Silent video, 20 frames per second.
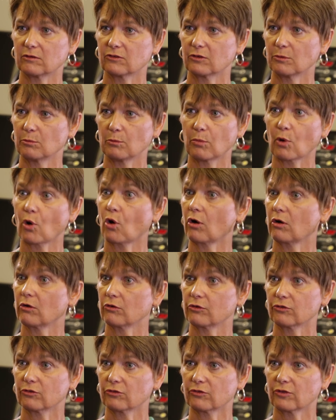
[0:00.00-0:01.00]
some
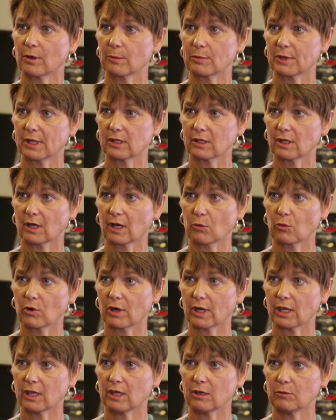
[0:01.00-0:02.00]
bars or something that I
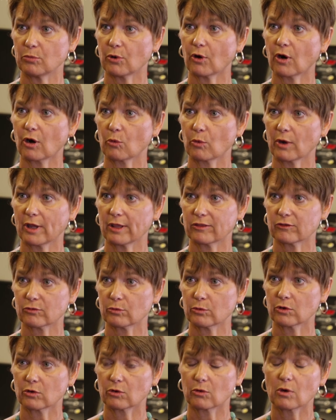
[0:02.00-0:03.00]
want to eat partway
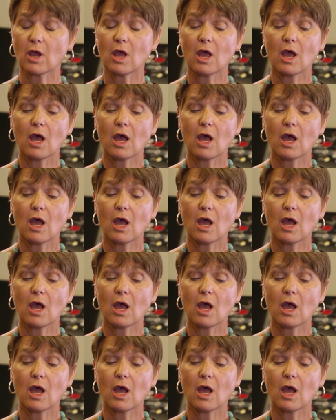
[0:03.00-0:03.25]
through.